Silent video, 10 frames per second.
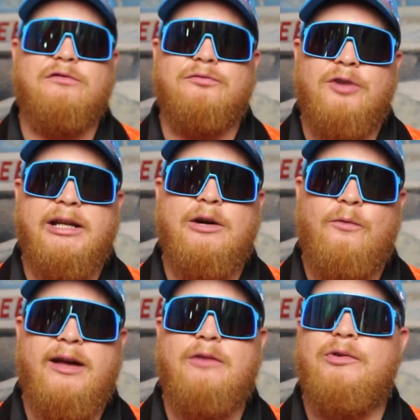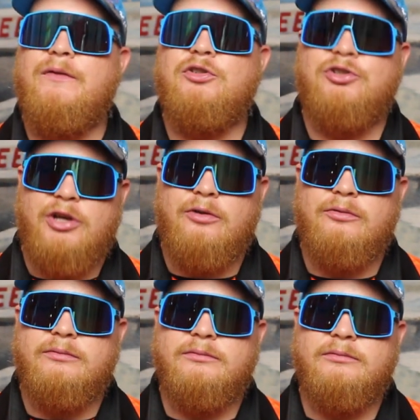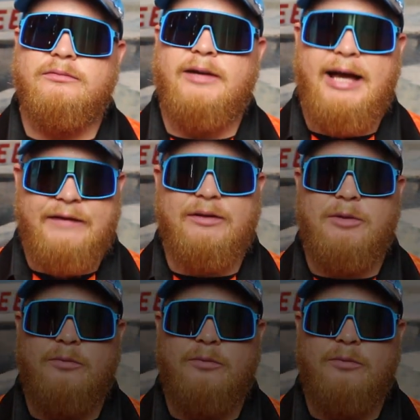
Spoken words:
is running away with the show at the